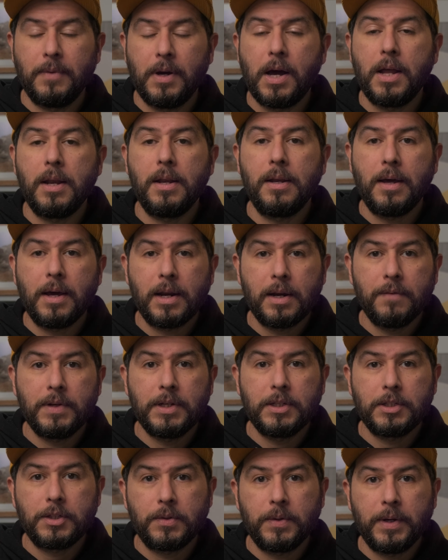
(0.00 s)
a lot of it
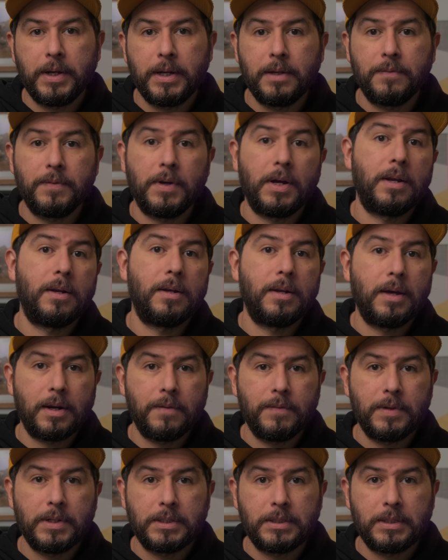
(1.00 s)
is creative, a lot
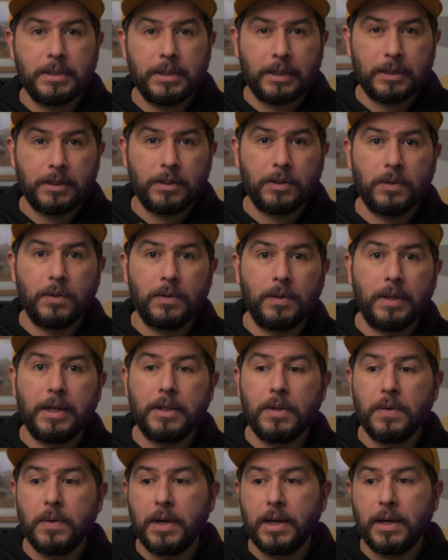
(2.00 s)
of it is technical,
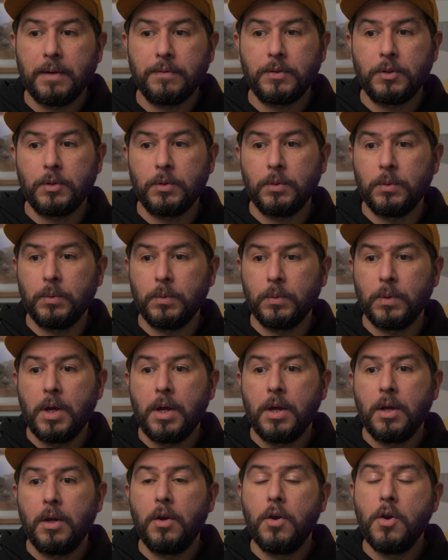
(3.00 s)
and you have to
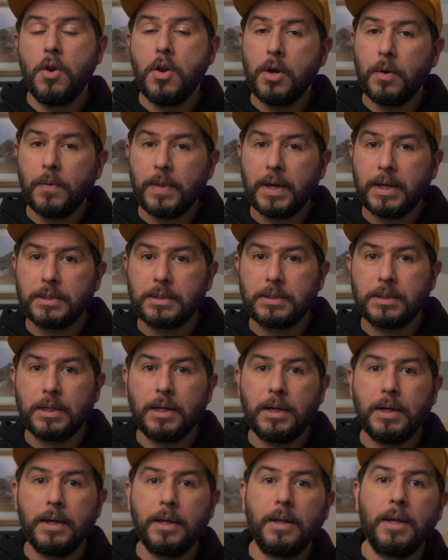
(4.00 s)
know that
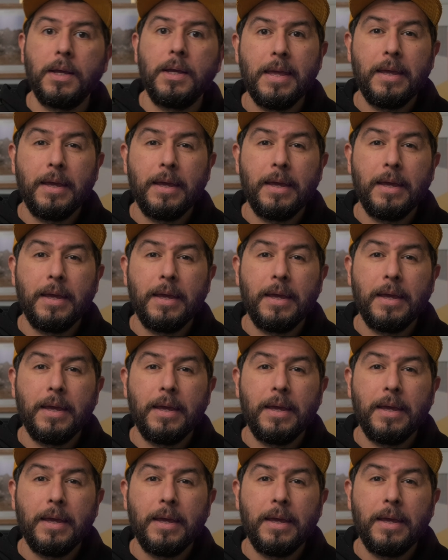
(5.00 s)
side.